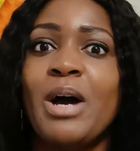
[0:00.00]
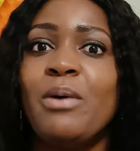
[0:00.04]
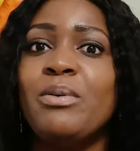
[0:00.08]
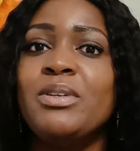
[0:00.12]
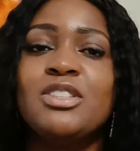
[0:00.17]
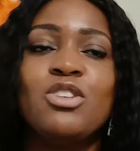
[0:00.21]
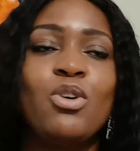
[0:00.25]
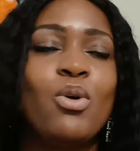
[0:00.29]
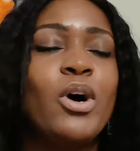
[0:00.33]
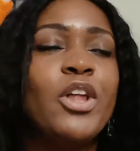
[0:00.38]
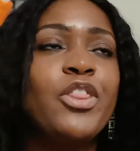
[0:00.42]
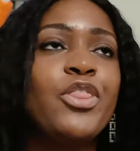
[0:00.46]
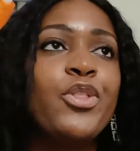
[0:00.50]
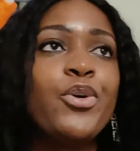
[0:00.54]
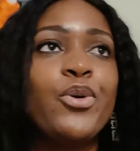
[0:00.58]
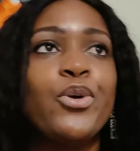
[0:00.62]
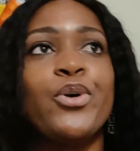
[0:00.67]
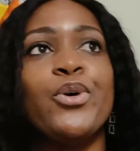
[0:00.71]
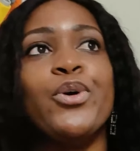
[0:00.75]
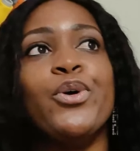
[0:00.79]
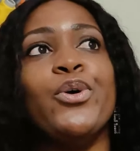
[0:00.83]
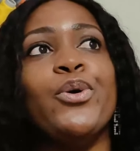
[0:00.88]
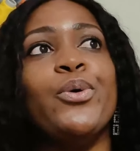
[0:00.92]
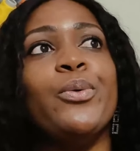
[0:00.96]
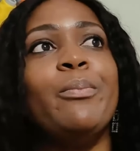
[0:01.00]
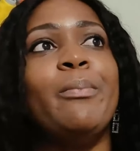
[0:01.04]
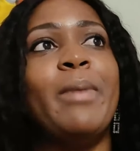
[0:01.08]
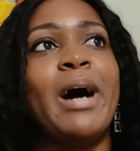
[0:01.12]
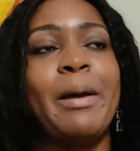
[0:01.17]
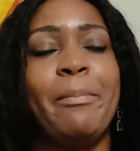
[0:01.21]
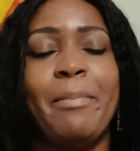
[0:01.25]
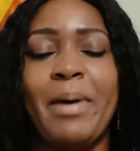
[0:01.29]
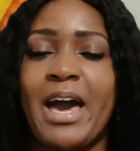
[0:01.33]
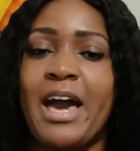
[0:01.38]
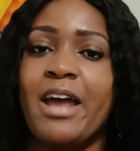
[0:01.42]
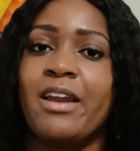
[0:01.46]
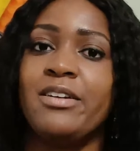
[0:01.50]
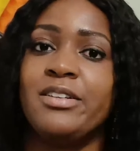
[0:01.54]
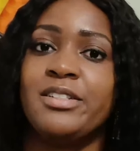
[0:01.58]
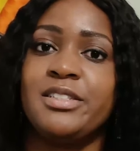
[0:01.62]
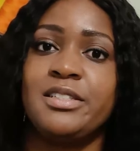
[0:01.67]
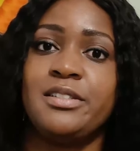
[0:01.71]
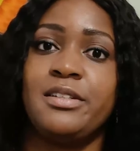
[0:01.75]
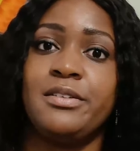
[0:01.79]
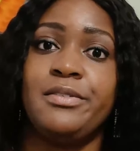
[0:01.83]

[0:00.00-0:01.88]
was going through my patterns